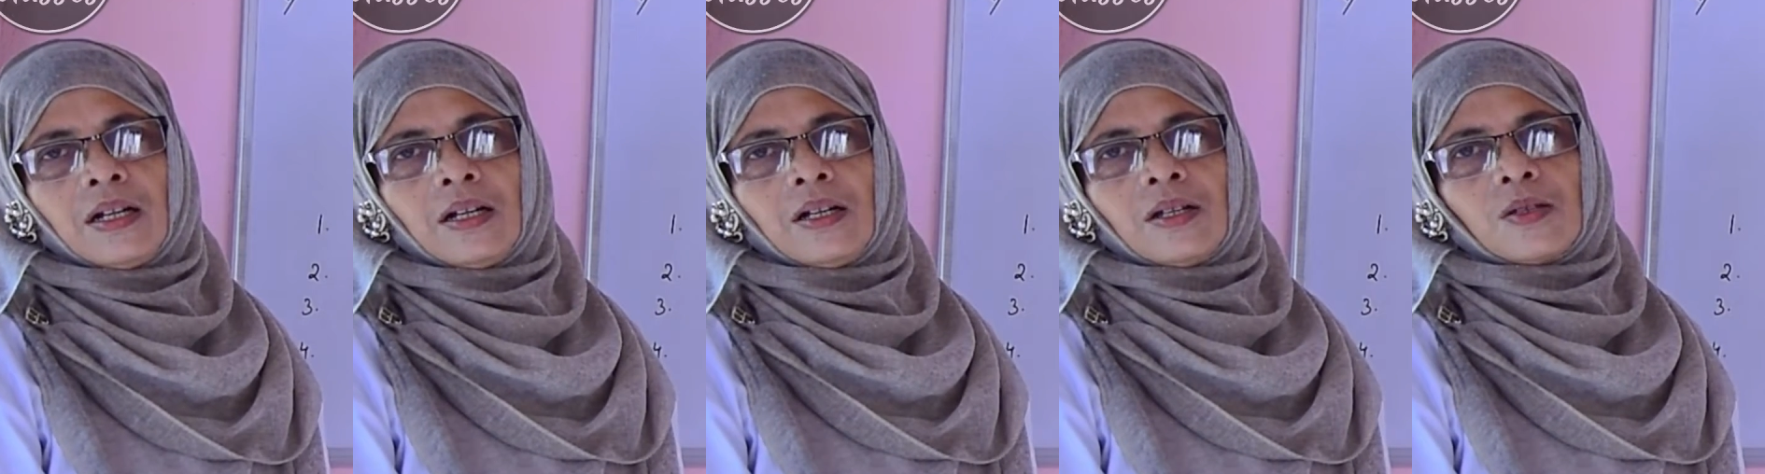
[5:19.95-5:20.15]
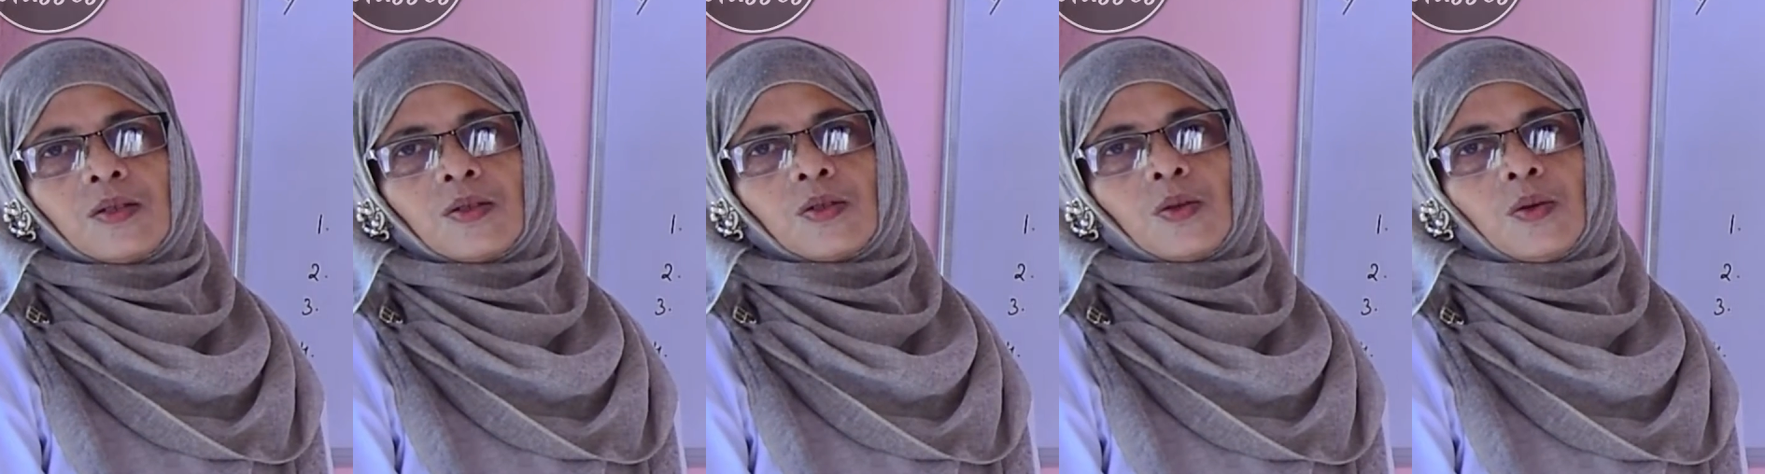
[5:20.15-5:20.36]

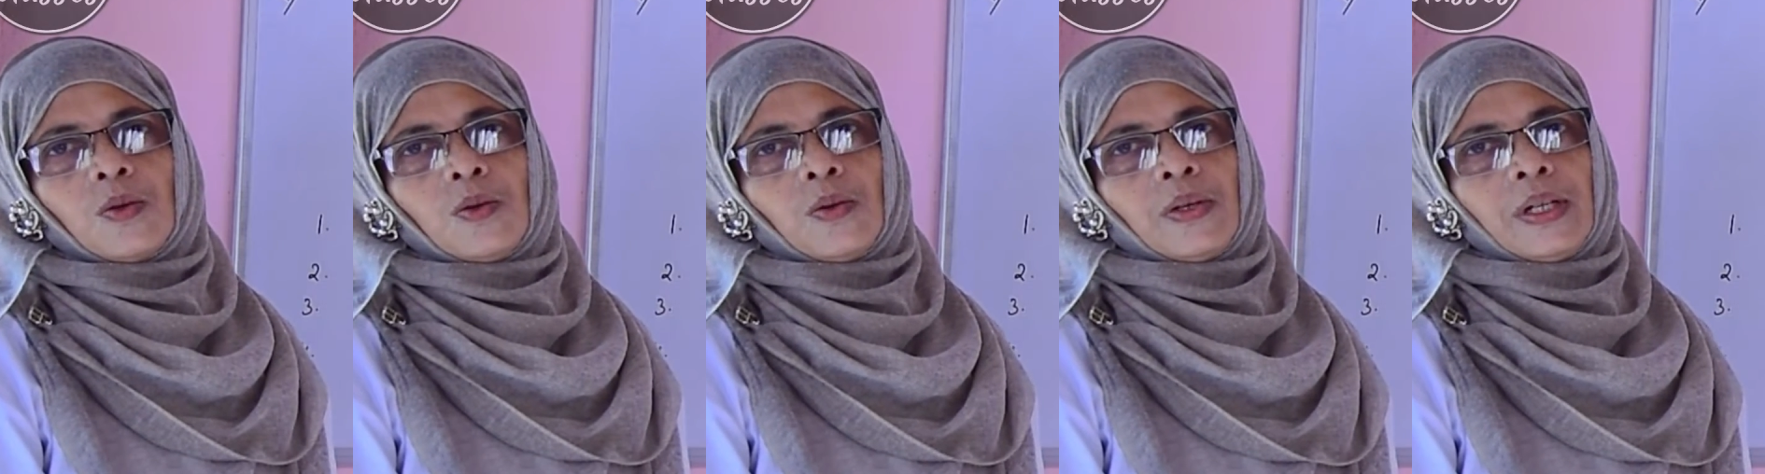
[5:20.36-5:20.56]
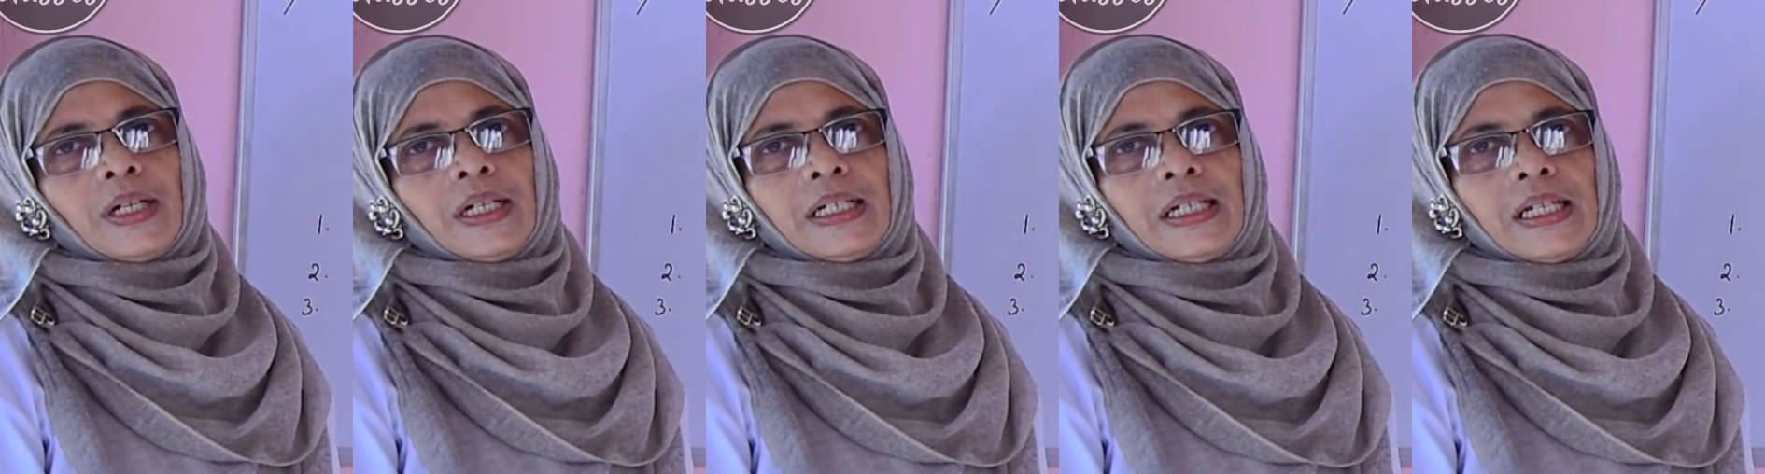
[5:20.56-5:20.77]

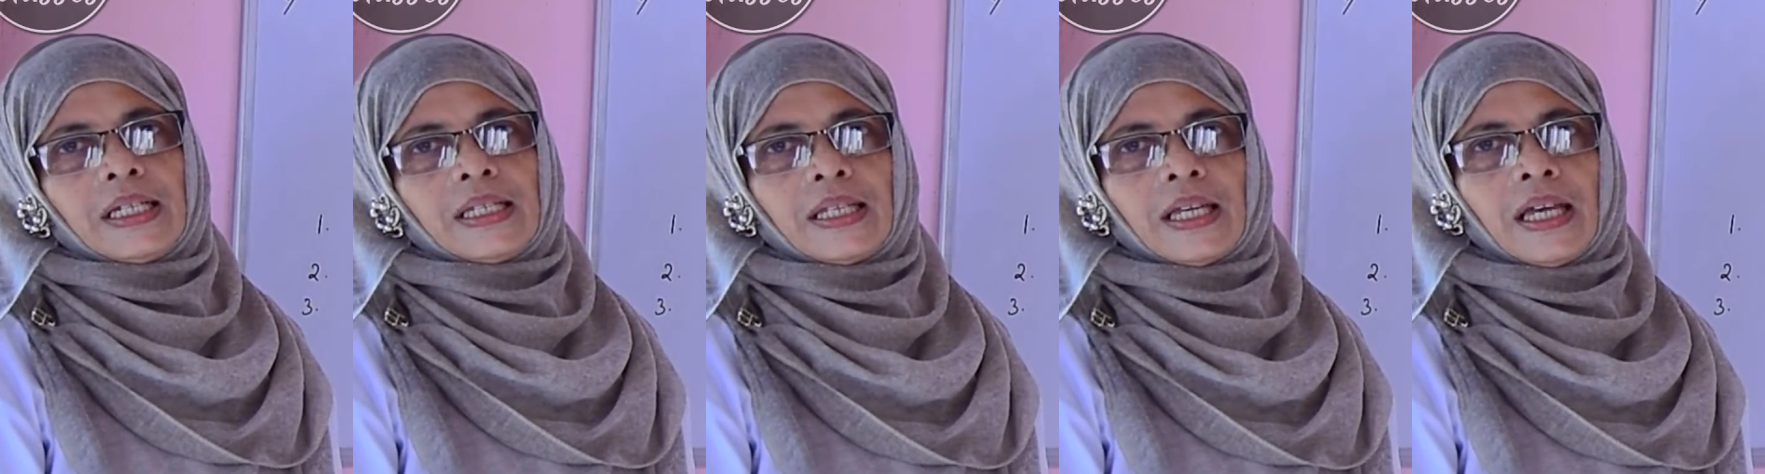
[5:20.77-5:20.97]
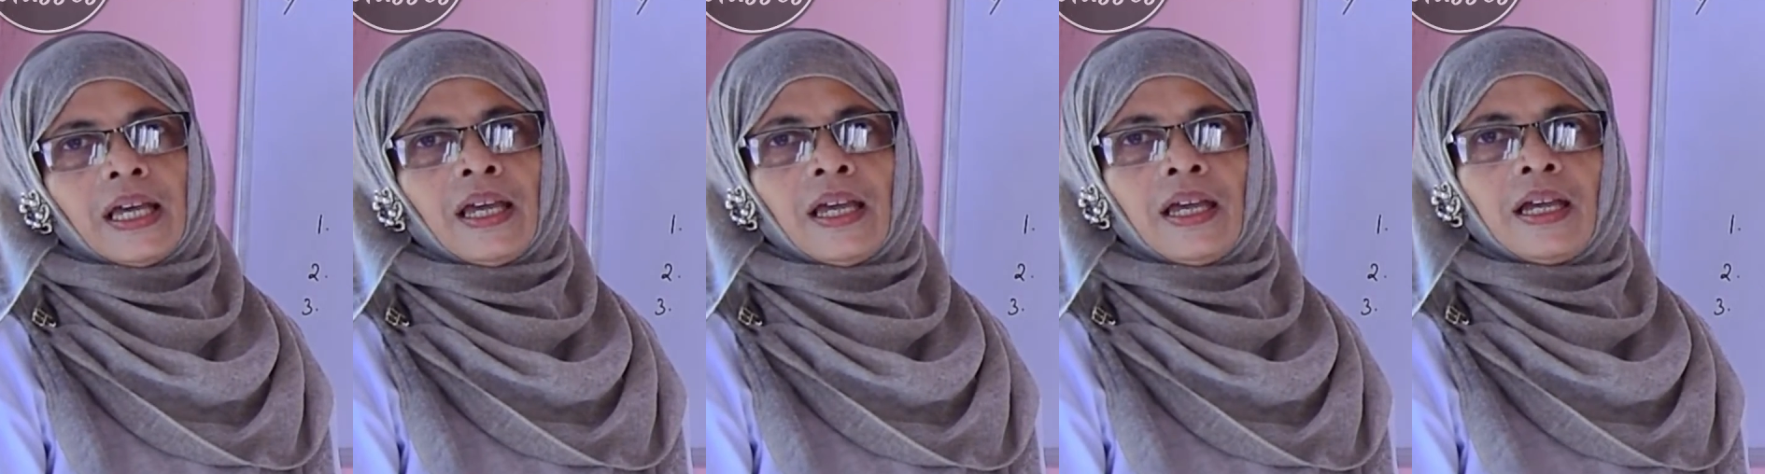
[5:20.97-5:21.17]
so it is
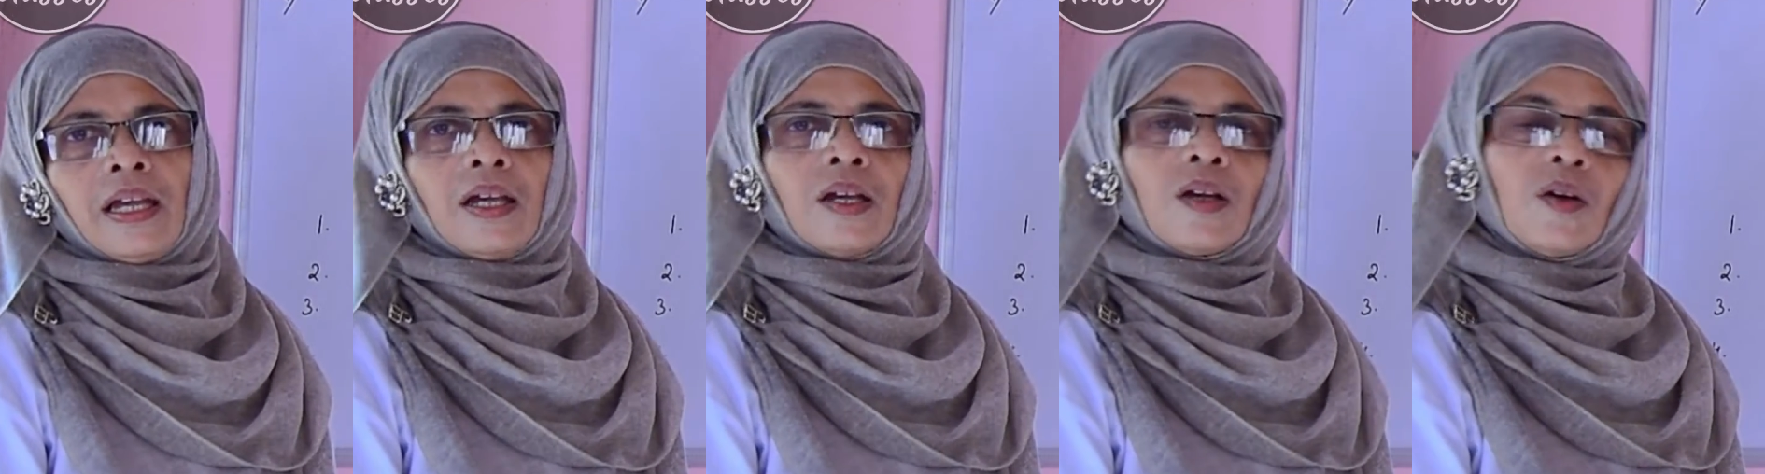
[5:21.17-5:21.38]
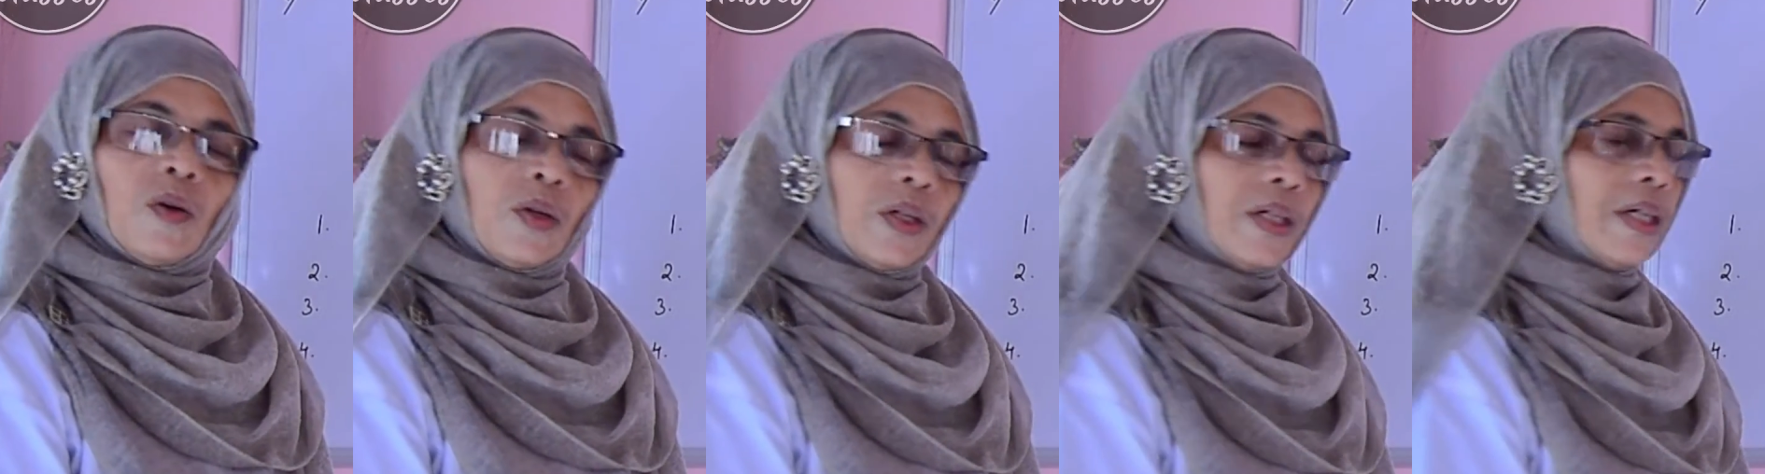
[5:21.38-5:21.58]
a
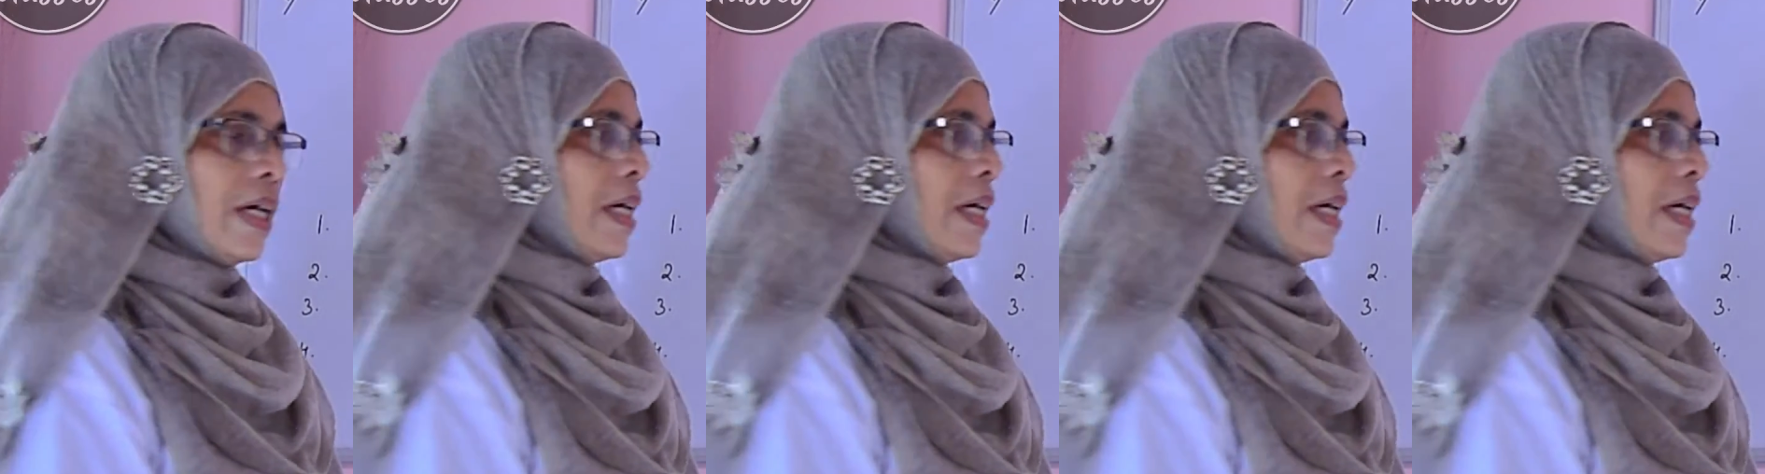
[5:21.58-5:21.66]
good